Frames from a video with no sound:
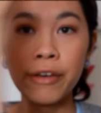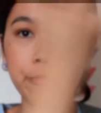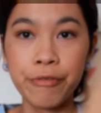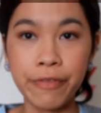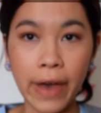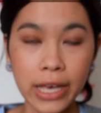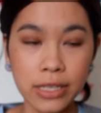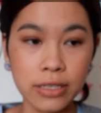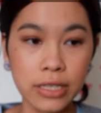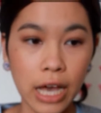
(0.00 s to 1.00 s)

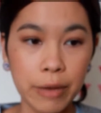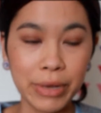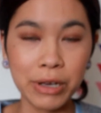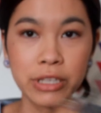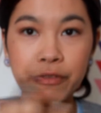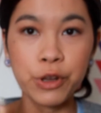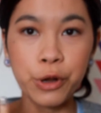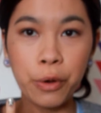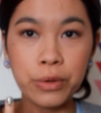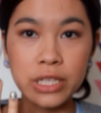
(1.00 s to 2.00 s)
face, because if you
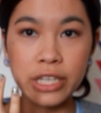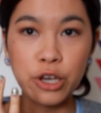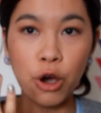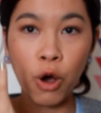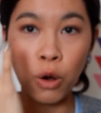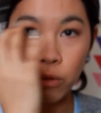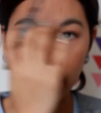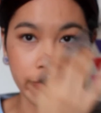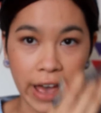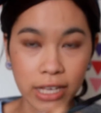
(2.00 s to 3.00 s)
don't see your whole
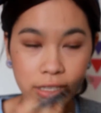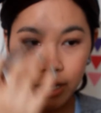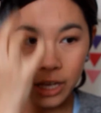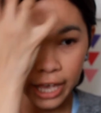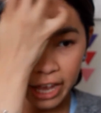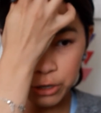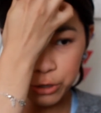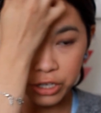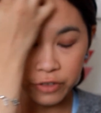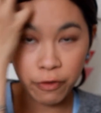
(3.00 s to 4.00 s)
face and
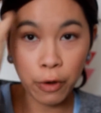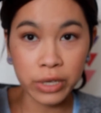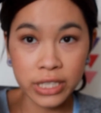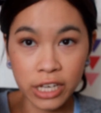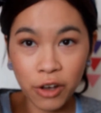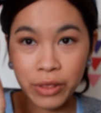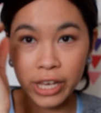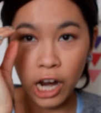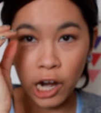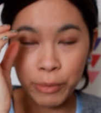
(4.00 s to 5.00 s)
you're just focusing on
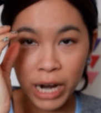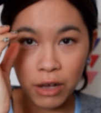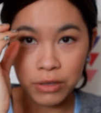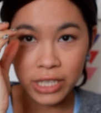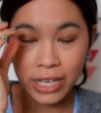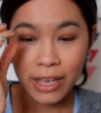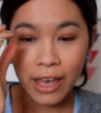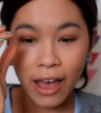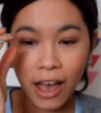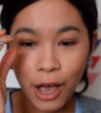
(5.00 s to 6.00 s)
the eyebrows,
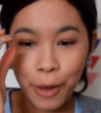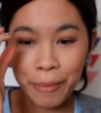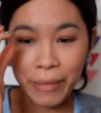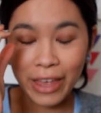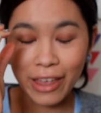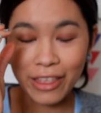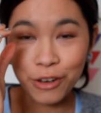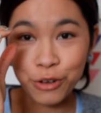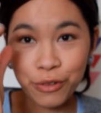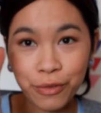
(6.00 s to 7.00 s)

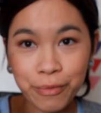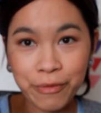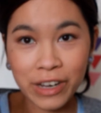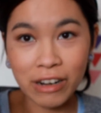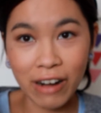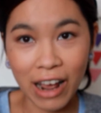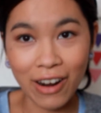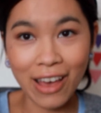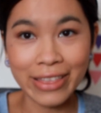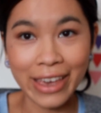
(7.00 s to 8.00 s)
then you'll figure
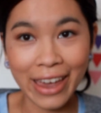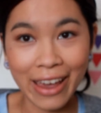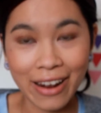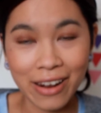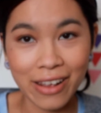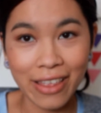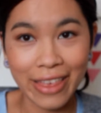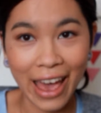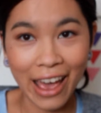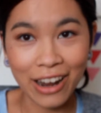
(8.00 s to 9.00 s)
out at the end
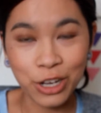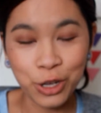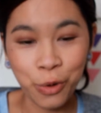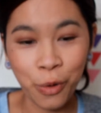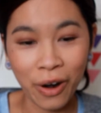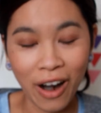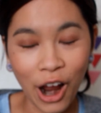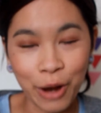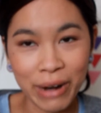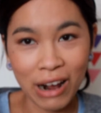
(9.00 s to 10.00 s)
that your
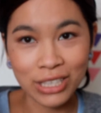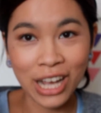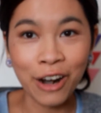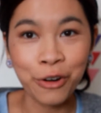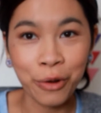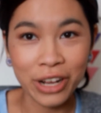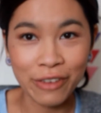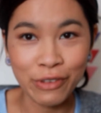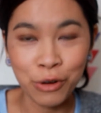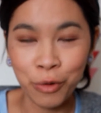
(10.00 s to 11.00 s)
eyebrows are not
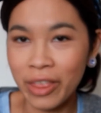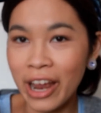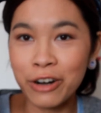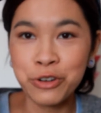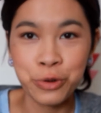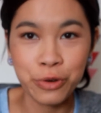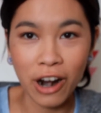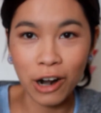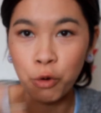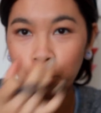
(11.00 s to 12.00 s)
even, or they are too
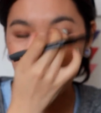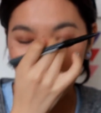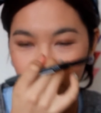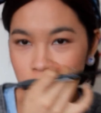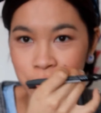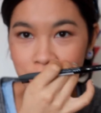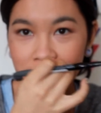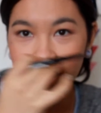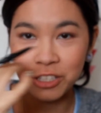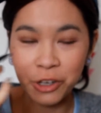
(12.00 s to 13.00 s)
dark or too close
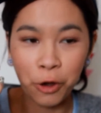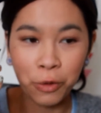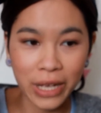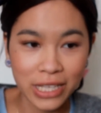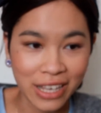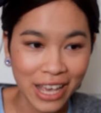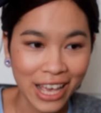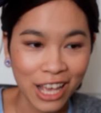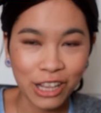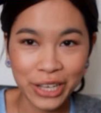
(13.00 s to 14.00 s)
together. So always
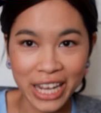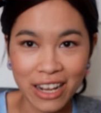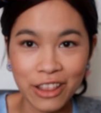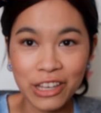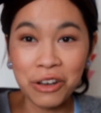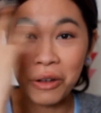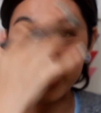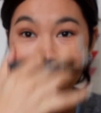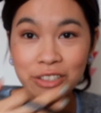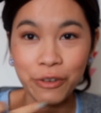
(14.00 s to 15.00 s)
look at it in the
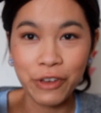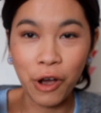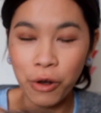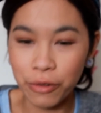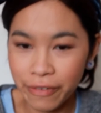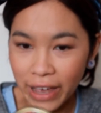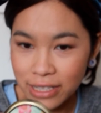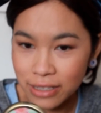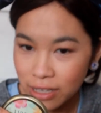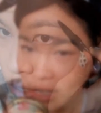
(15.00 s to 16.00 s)
context of your whole
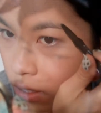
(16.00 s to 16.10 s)
face.